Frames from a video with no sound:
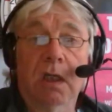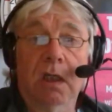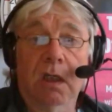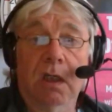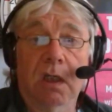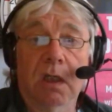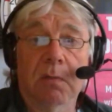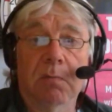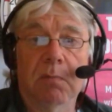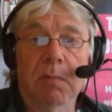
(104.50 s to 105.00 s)

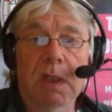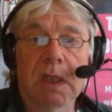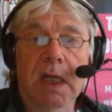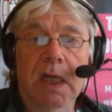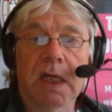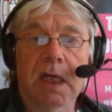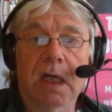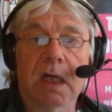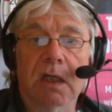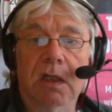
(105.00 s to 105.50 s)

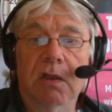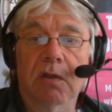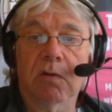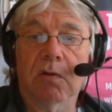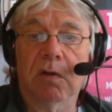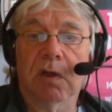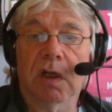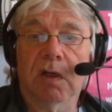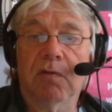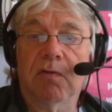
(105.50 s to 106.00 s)
Malaya, you can
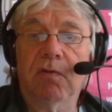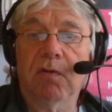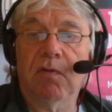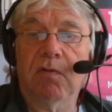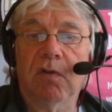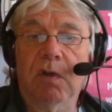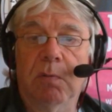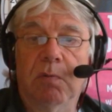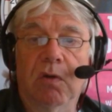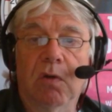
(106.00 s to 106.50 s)
get
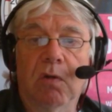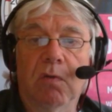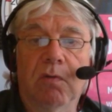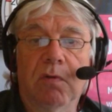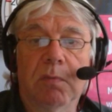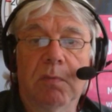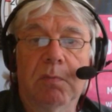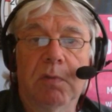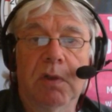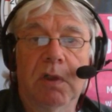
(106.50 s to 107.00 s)
50% off
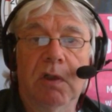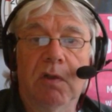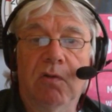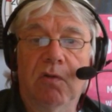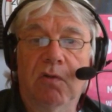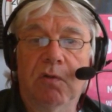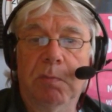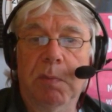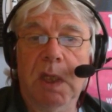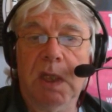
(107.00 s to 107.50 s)
a police
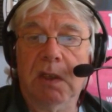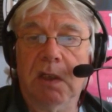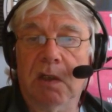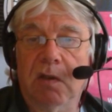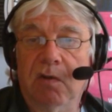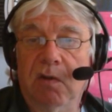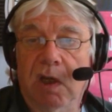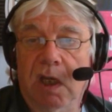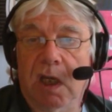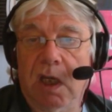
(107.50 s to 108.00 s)
speeding
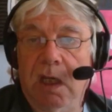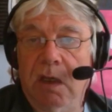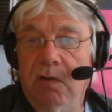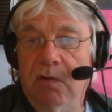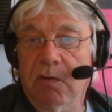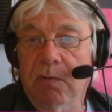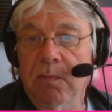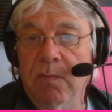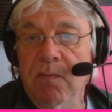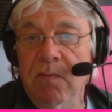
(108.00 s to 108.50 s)

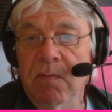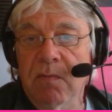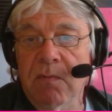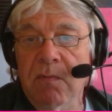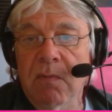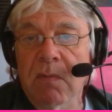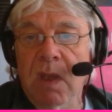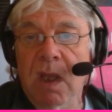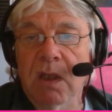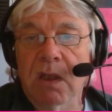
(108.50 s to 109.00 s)
ticket.
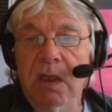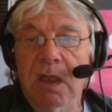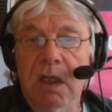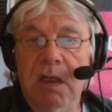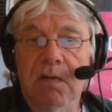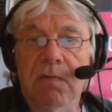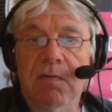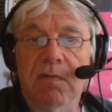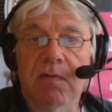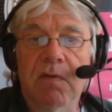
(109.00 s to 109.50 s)
The
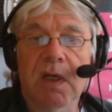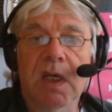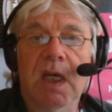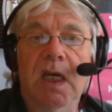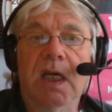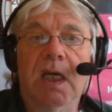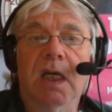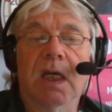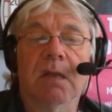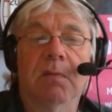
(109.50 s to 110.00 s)

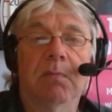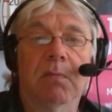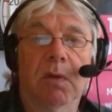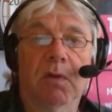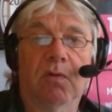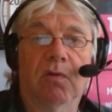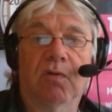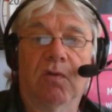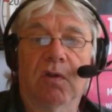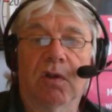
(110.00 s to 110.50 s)
VAir
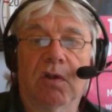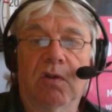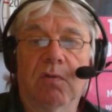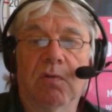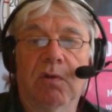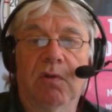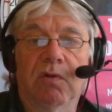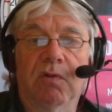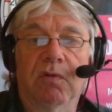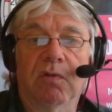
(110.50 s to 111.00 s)
motorcycle
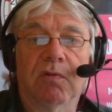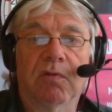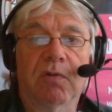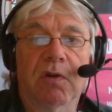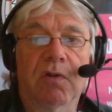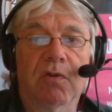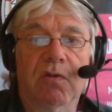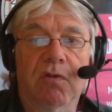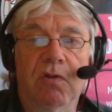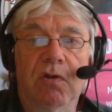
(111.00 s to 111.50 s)
is a
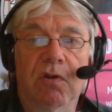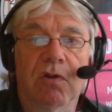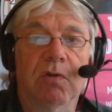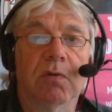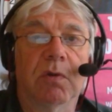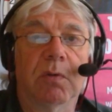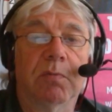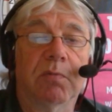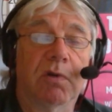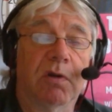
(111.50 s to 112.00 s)
fresh new
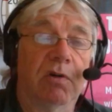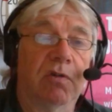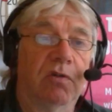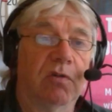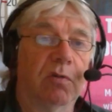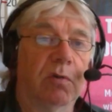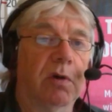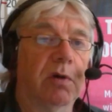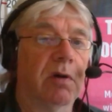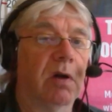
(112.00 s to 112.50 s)
approach to
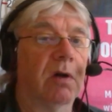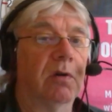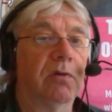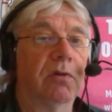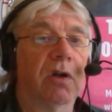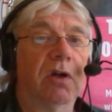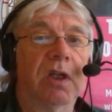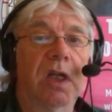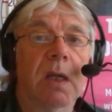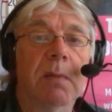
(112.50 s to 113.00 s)

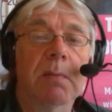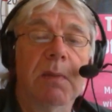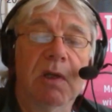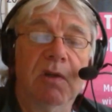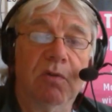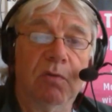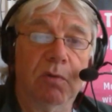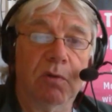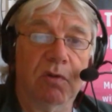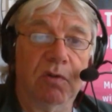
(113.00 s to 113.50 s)

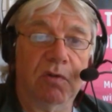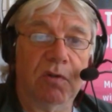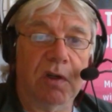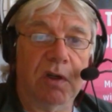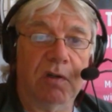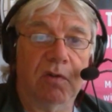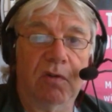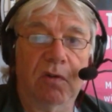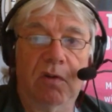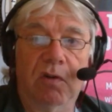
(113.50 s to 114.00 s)
aerodynamics, which
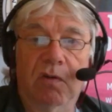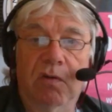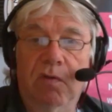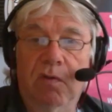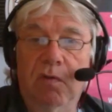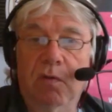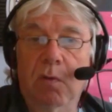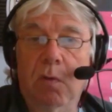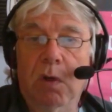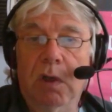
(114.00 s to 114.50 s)
takes us
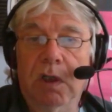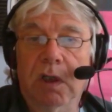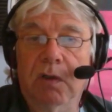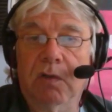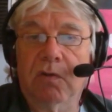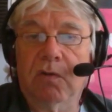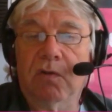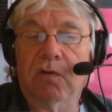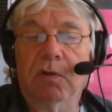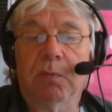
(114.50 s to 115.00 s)
quite
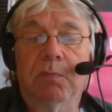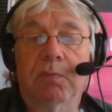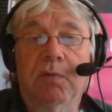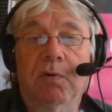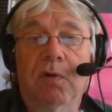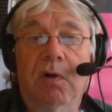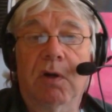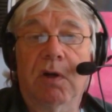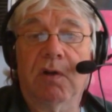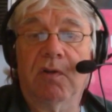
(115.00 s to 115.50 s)

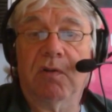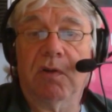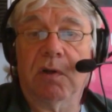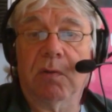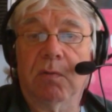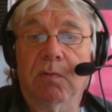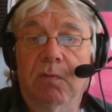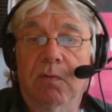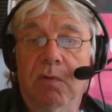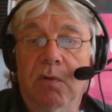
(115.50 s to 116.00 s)
surprising
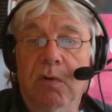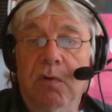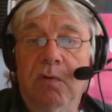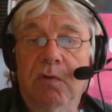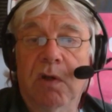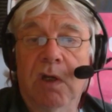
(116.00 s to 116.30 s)
route.